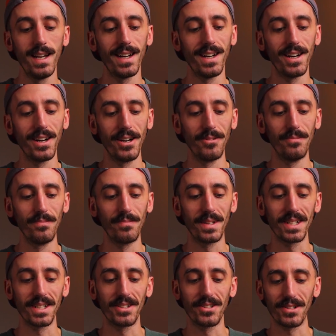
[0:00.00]

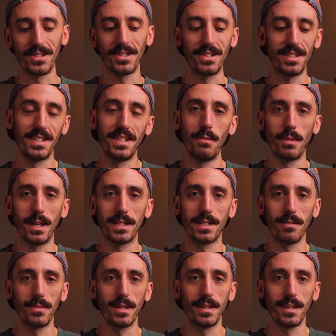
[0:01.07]
because it just doesn't seem like
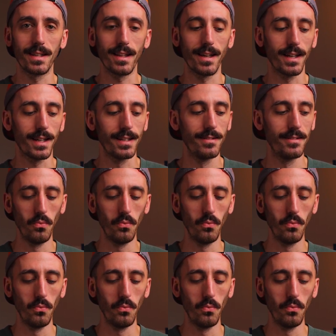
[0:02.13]
something that like